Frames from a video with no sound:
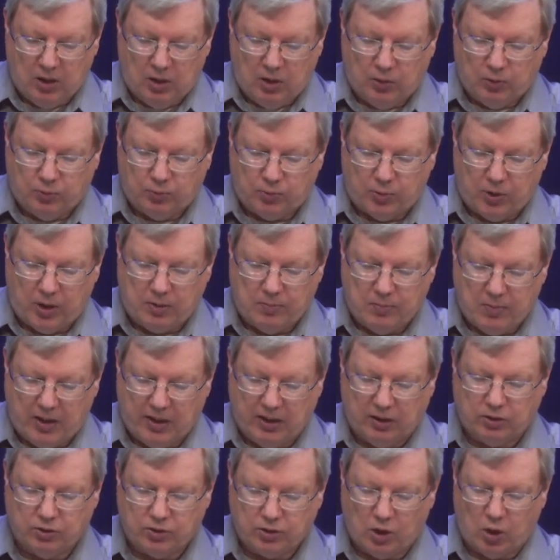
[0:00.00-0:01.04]
Fred
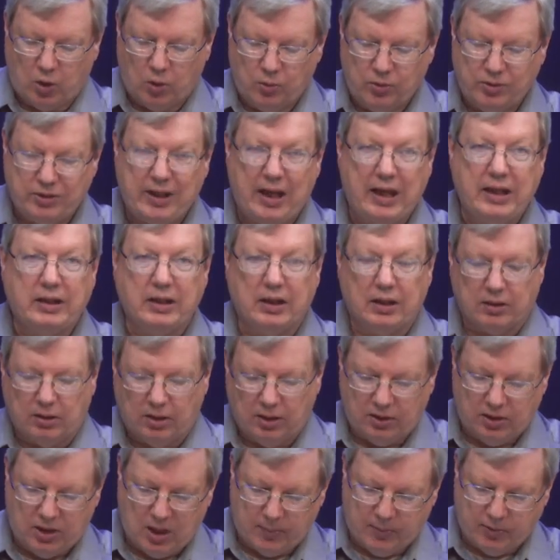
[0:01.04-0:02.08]
Meyer's own data
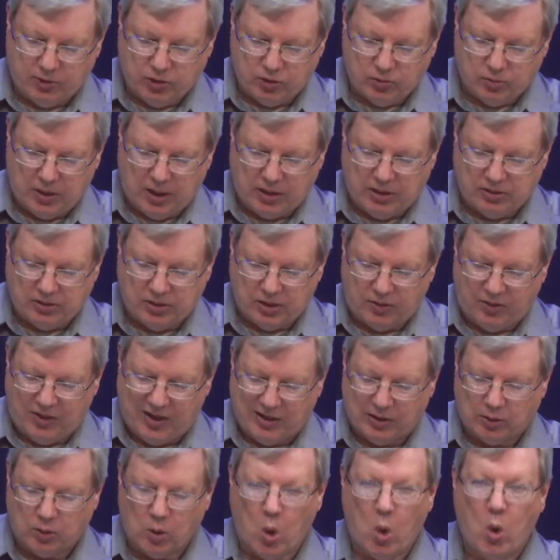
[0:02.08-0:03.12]
demonstrates that they
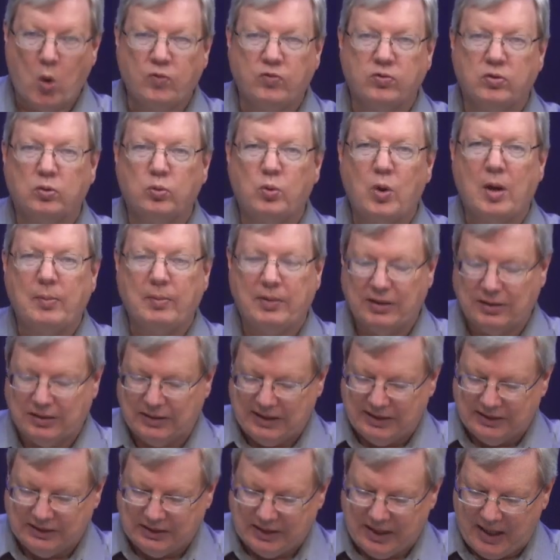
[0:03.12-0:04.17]
are
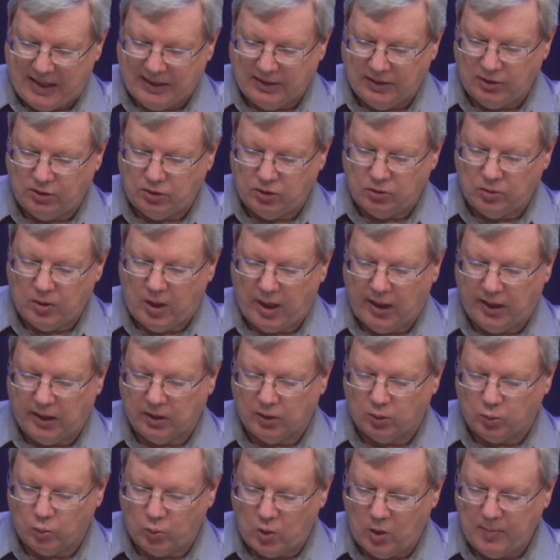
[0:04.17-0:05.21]
overwhelmingly likely to
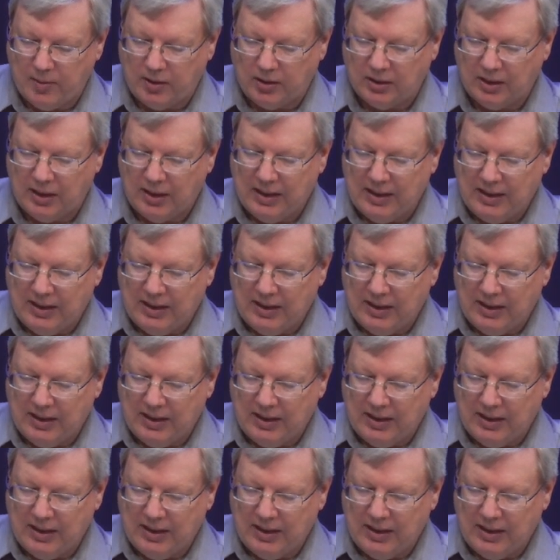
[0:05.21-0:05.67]
hire women